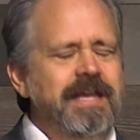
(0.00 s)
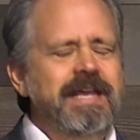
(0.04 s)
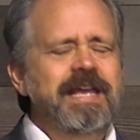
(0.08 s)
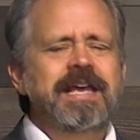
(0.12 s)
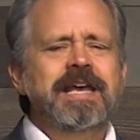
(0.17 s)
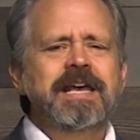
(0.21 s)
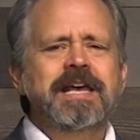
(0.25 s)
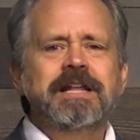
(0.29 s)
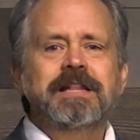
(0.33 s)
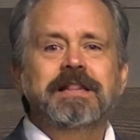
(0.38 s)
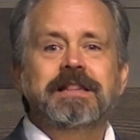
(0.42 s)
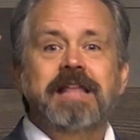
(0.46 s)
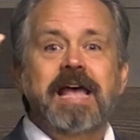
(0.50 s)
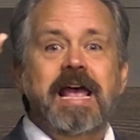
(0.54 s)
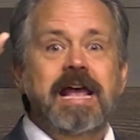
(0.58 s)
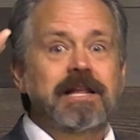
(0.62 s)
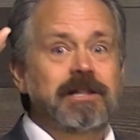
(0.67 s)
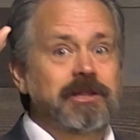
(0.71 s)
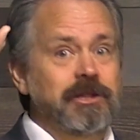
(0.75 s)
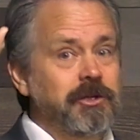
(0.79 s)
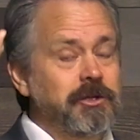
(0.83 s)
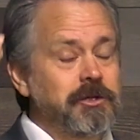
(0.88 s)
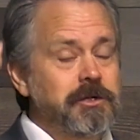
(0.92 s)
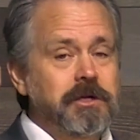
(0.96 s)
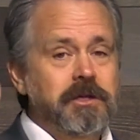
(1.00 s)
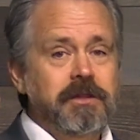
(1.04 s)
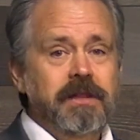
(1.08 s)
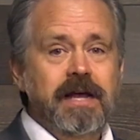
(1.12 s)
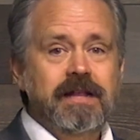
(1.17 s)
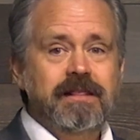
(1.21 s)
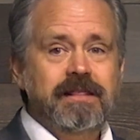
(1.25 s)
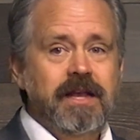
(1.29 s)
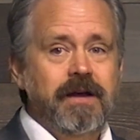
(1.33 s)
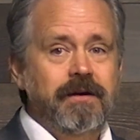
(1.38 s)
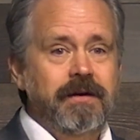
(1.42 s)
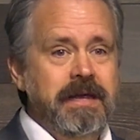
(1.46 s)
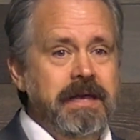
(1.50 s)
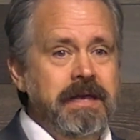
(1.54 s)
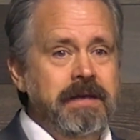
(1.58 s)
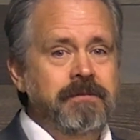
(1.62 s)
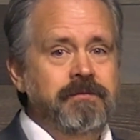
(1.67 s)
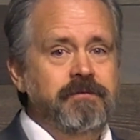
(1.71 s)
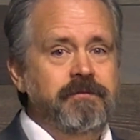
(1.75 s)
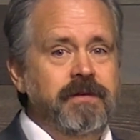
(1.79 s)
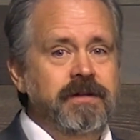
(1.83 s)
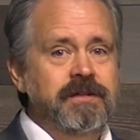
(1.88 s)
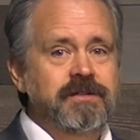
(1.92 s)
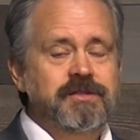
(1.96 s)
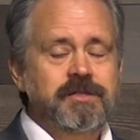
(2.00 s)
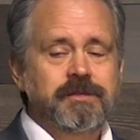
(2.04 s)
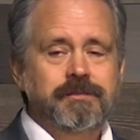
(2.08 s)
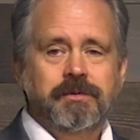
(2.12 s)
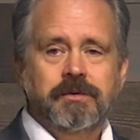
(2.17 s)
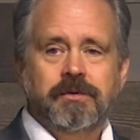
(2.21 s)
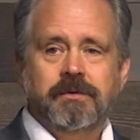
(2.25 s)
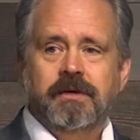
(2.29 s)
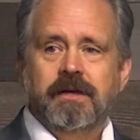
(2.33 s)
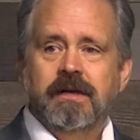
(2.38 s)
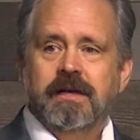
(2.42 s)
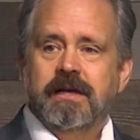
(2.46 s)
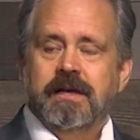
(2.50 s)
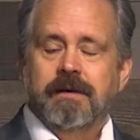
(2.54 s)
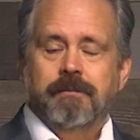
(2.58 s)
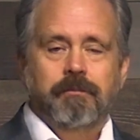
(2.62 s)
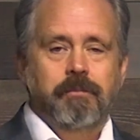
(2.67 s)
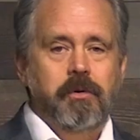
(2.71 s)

in, they look like they're invincible.